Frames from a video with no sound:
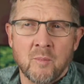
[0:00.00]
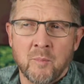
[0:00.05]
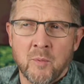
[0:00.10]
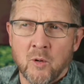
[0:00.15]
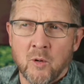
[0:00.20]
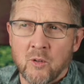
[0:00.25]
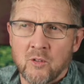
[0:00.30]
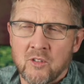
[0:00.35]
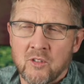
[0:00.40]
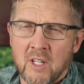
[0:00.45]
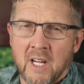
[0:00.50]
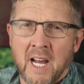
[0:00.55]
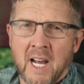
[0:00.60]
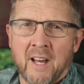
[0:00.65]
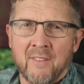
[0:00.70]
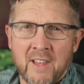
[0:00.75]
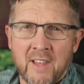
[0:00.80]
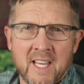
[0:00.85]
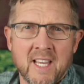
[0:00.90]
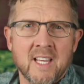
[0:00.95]
But
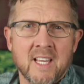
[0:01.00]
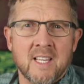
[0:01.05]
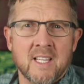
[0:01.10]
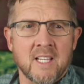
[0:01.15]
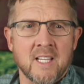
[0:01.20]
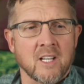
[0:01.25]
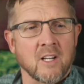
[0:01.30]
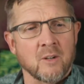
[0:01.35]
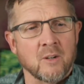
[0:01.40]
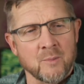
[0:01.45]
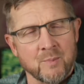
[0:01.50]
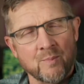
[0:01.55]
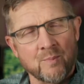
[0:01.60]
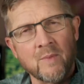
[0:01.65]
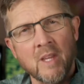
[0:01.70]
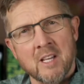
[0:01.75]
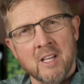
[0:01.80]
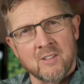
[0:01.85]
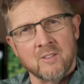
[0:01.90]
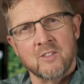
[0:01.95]
I think,
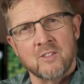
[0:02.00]
as